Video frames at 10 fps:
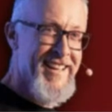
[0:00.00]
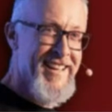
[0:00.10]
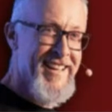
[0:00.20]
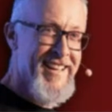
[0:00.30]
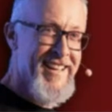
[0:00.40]

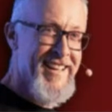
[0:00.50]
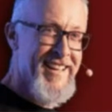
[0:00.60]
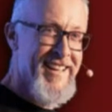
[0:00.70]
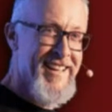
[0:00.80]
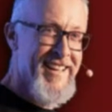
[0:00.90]

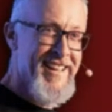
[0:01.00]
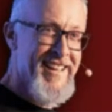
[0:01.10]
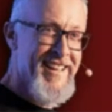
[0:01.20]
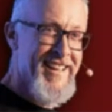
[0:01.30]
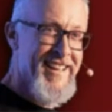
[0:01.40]

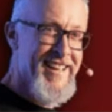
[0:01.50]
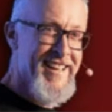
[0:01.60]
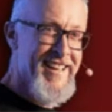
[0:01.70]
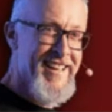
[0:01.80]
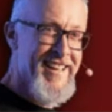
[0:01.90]

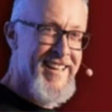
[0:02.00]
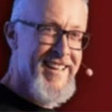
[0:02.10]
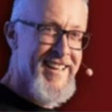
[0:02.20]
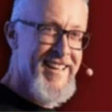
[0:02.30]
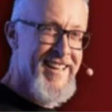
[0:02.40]

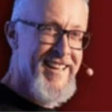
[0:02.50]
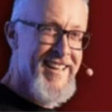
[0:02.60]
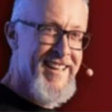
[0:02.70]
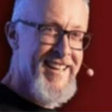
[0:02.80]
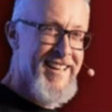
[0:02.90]

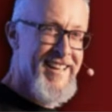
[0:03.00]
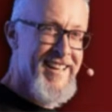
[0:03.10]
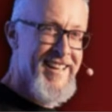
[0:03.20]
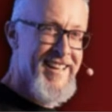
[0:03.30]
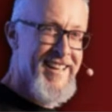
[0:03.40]

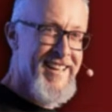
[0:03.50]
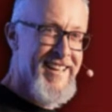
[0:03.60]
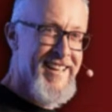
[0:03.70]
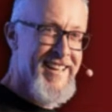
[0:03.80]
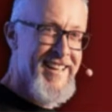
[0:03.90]

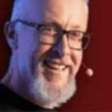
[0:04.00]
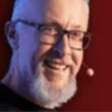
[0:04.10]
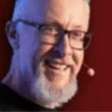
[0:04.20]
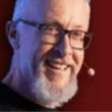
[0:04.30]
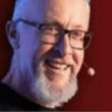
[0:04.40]

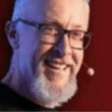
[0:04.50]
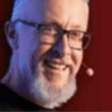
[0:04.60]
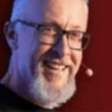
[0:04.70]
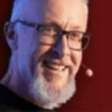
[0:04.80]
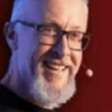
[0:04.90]

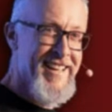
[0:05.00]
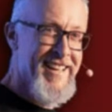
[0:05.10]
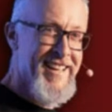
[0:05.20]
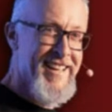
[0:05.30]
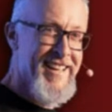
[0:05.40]

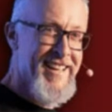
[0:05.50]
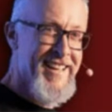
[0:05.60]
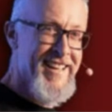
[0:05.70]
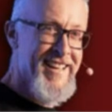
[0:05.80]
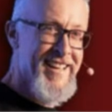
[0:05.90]

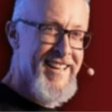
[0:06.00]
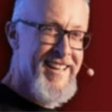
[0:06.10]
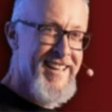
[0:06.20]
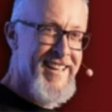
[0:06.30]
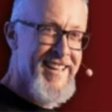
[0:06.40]

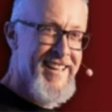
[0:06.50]
(silent)